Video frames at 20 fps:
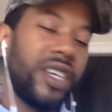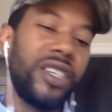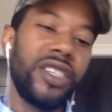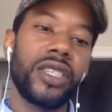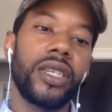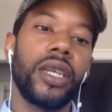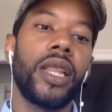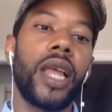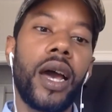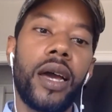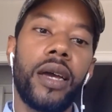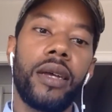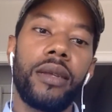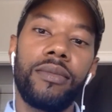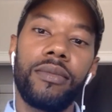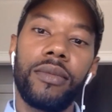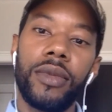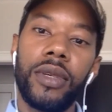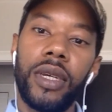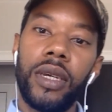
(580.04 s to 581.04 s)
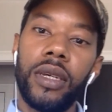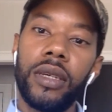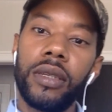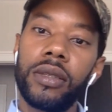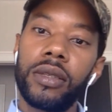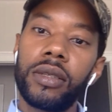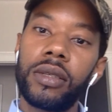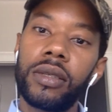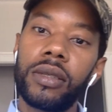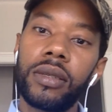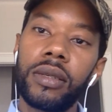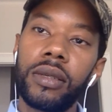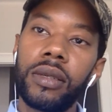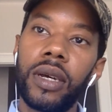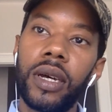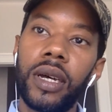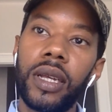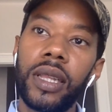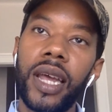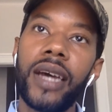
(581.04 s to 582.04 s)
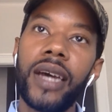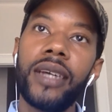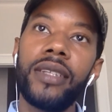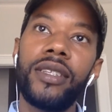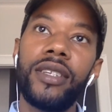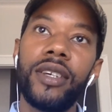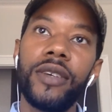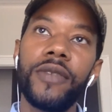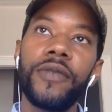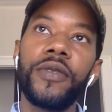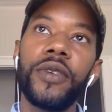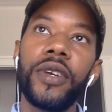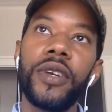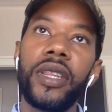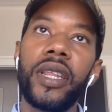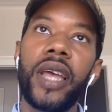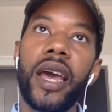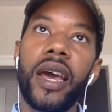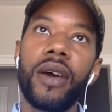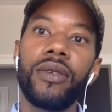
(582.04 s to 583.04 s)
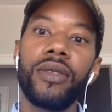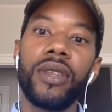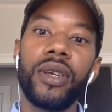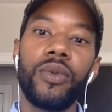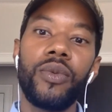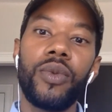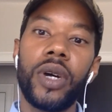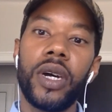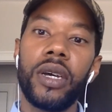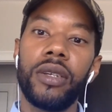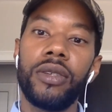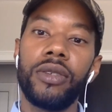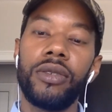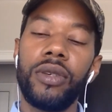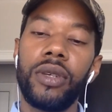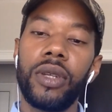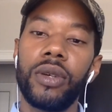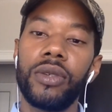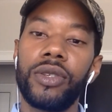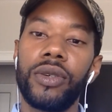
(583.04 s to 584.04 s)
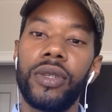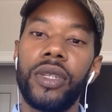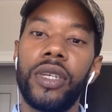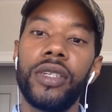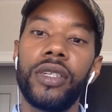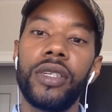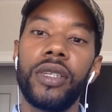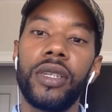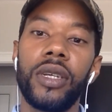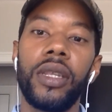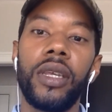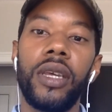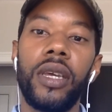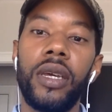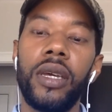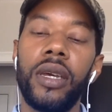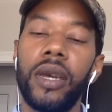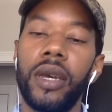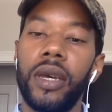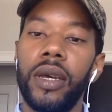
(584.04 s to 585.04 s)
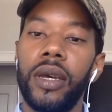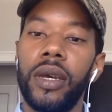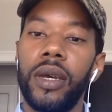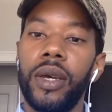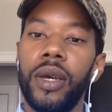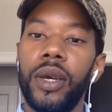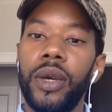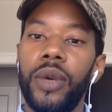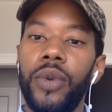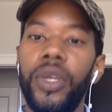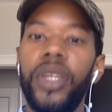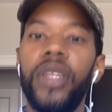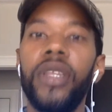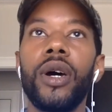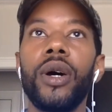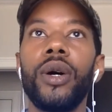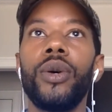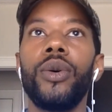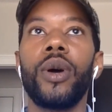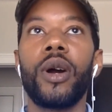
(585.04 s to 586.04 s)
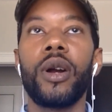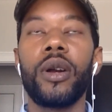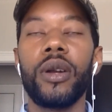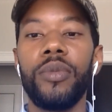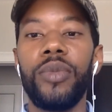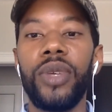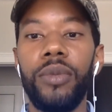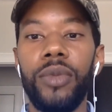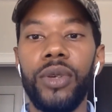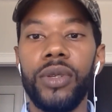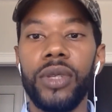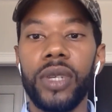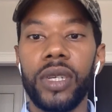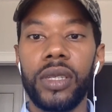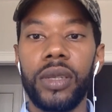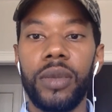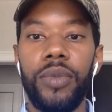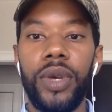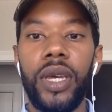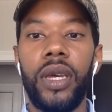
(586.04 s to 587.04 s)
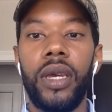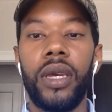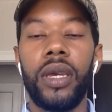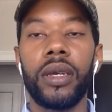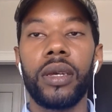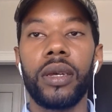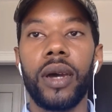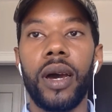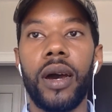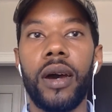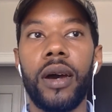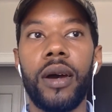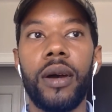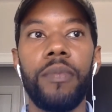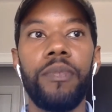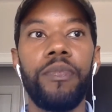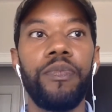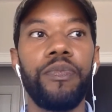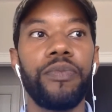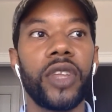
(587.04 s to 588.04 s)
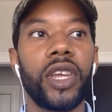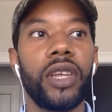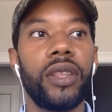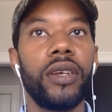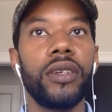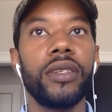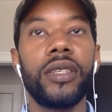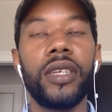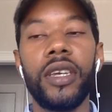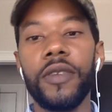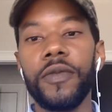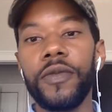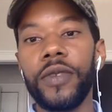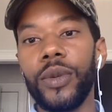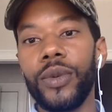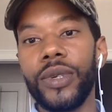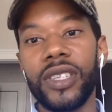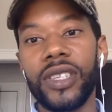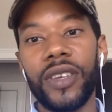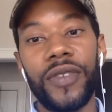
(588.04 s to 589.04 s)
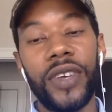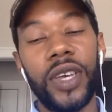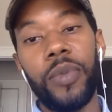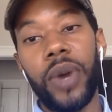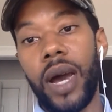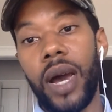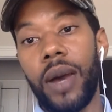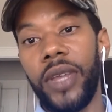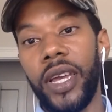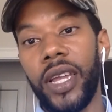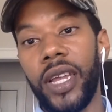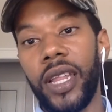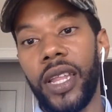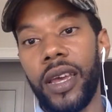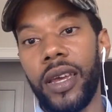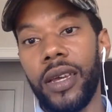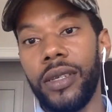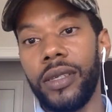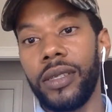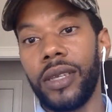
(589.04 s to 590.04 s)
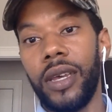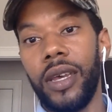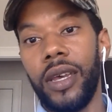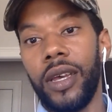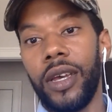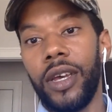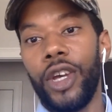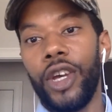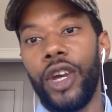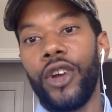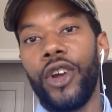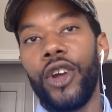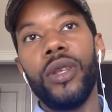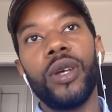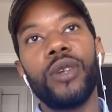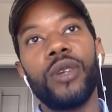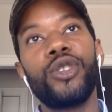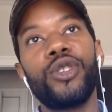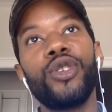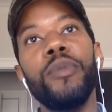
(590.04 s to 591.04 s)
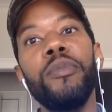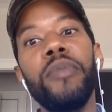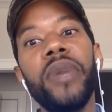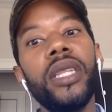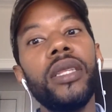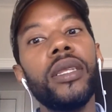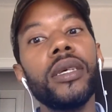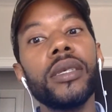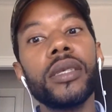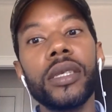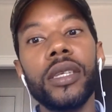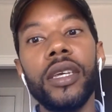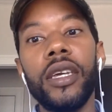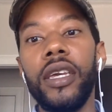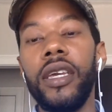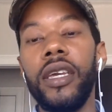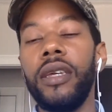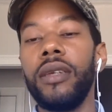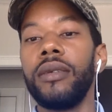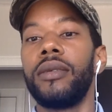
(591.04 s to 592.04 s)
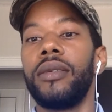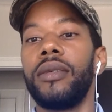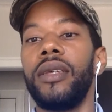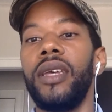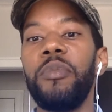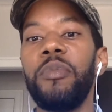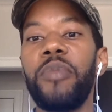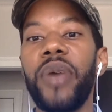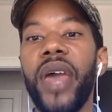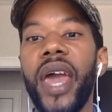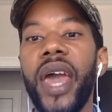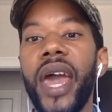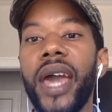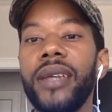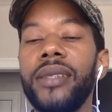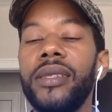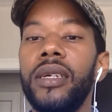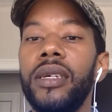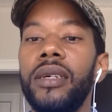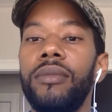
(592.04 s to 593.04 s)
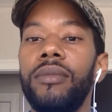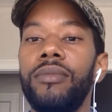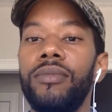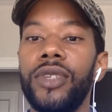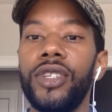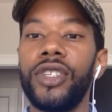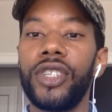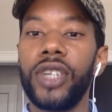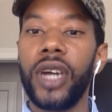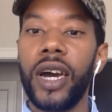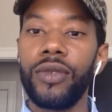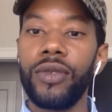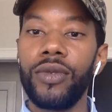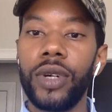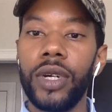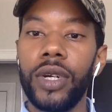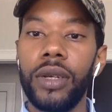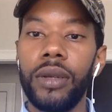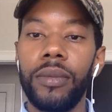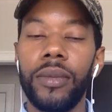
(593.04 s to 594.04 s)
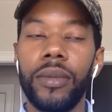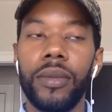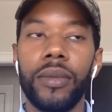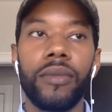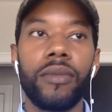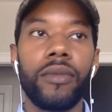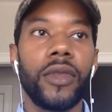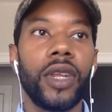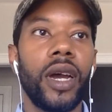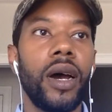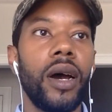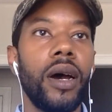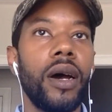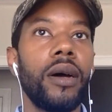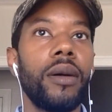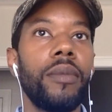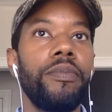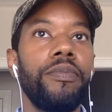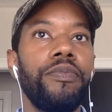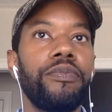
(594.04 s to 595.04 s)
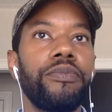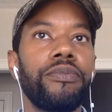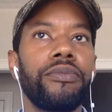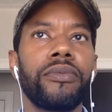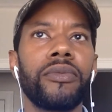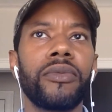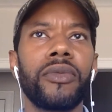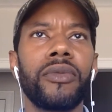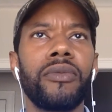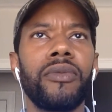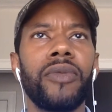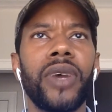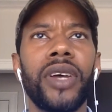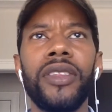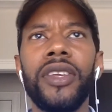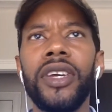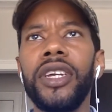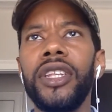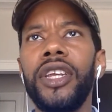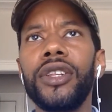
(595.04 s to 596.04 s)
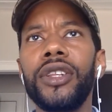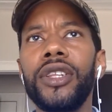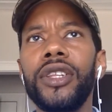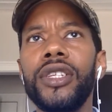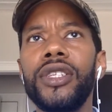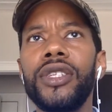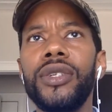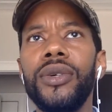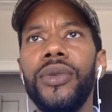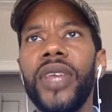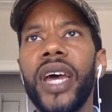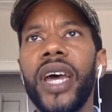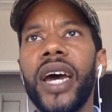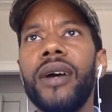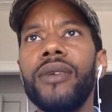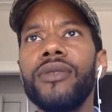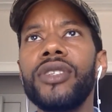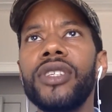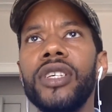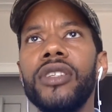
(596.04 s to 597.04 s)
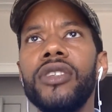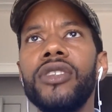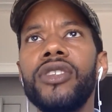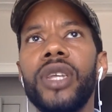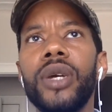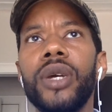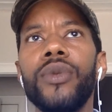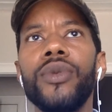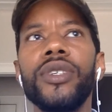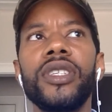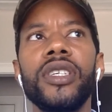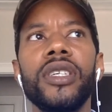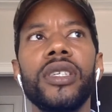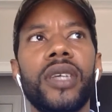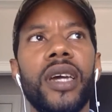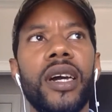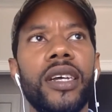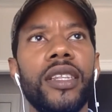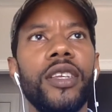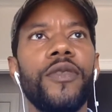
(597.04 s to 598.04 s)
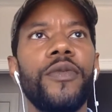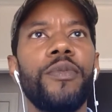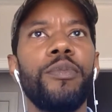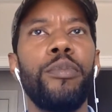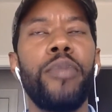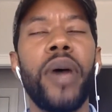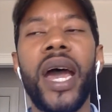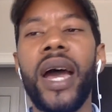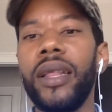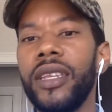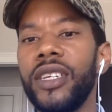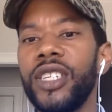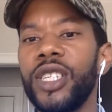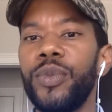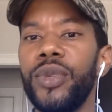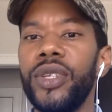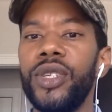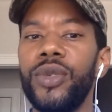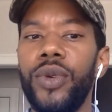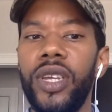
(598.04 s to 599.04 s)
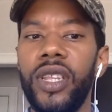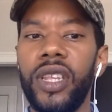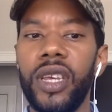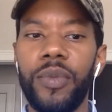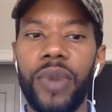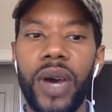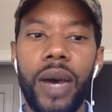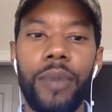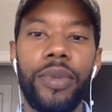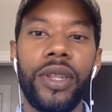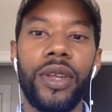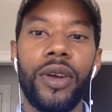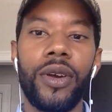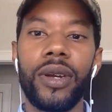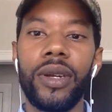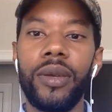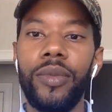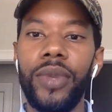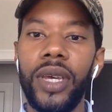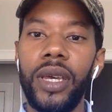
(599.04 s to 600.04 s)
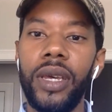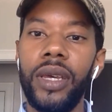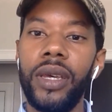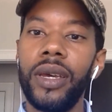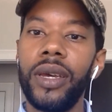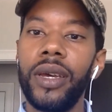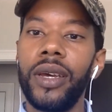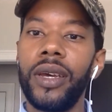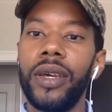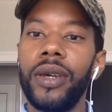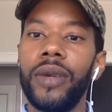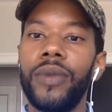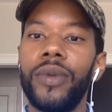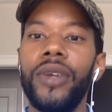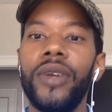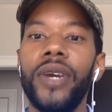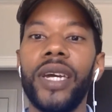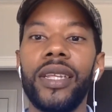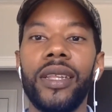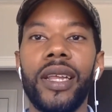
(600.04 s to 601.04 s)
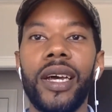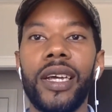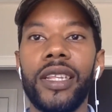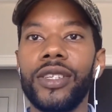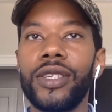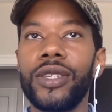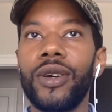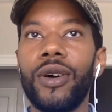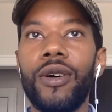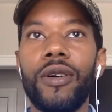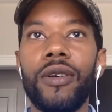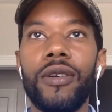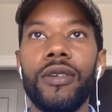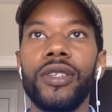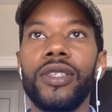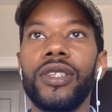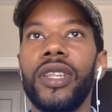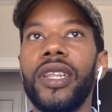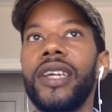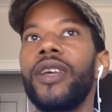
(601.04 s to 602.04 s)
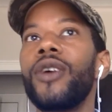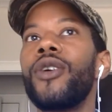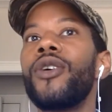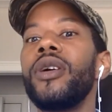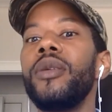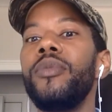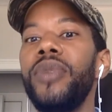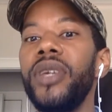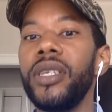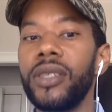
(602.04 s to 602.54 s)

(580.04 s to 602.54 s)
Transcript: changed a lot. It's a lot different now than what, traditionally we know R&B music to be. There's the influence of hip hop that has, tremendously impacted the genre. Mm-hmm. I think in the early 2000s, there was this kind of balance between hip hop and R&B, where you had a lot of songs, a lot of R&B